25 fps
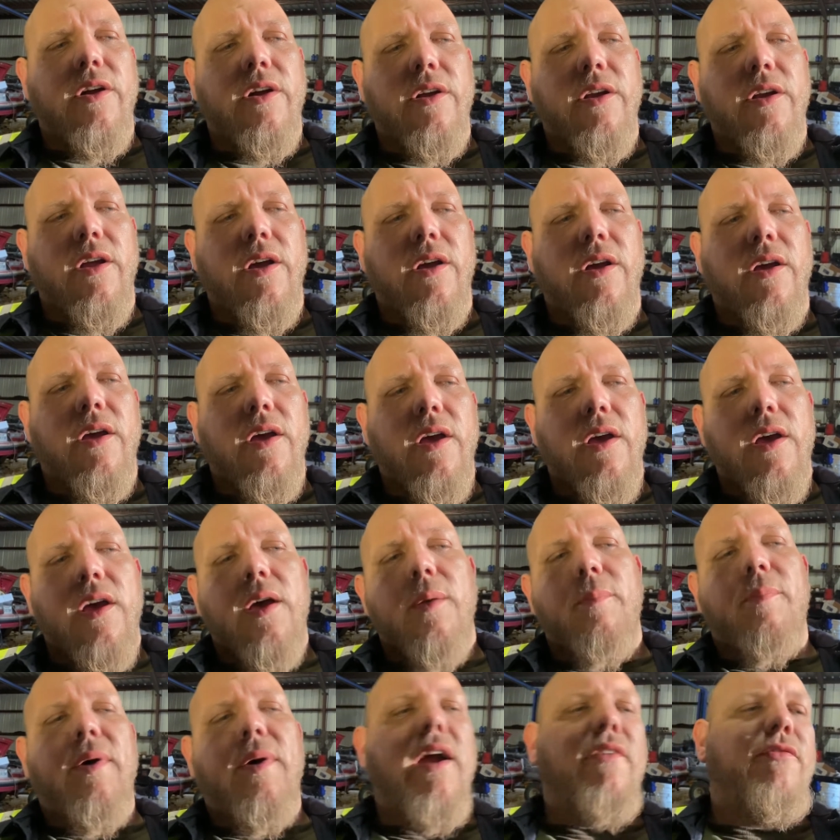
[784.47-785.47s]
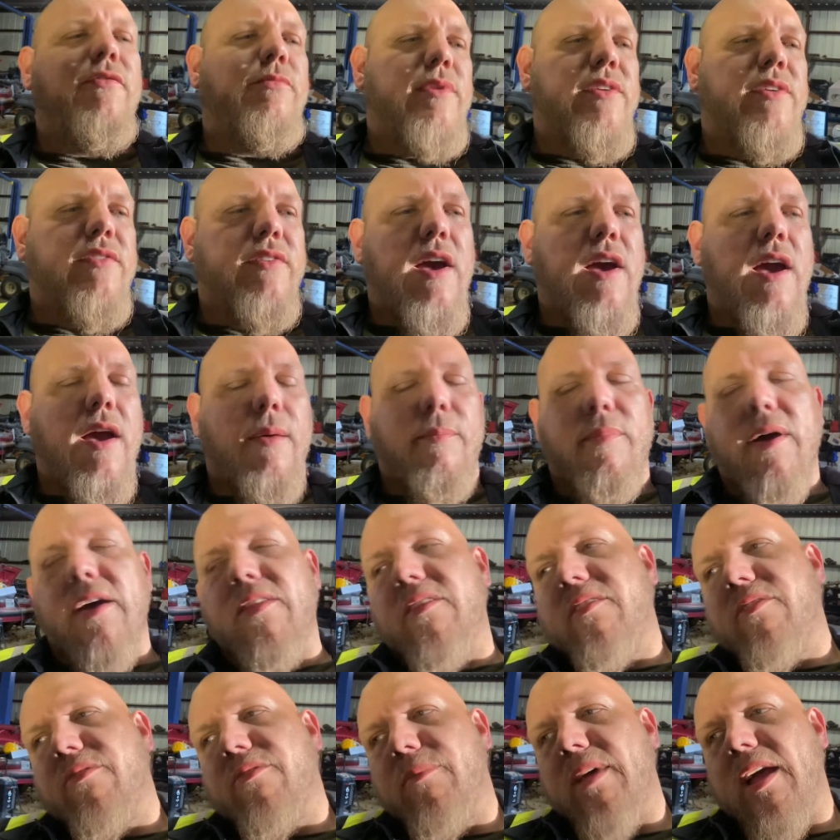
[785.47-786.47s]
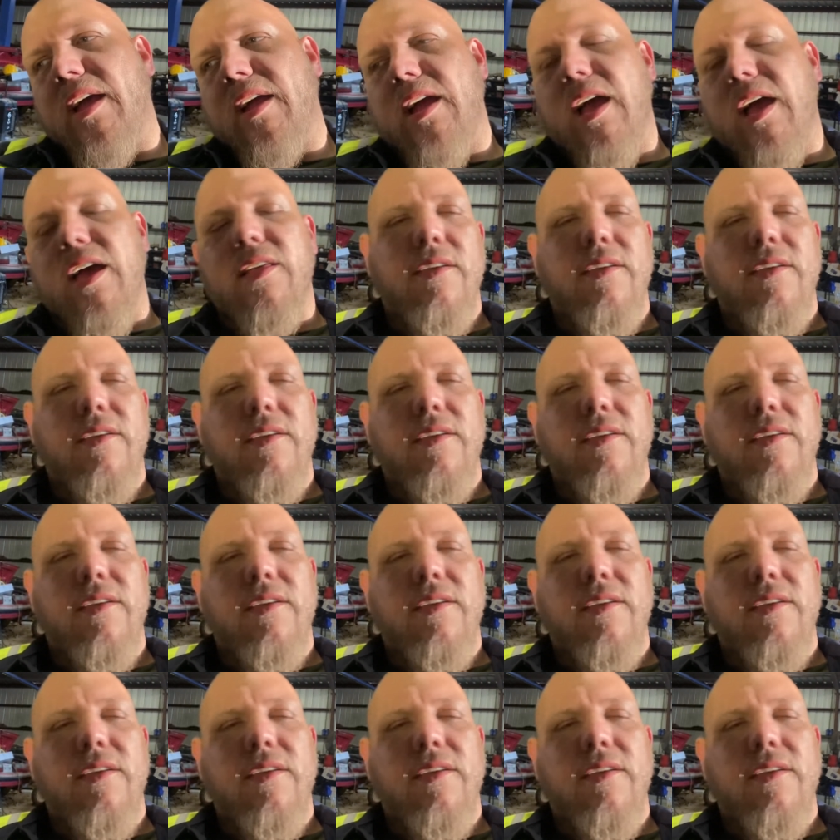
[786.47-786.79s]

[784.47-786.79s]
and buy it from this guy, buy this from that guy.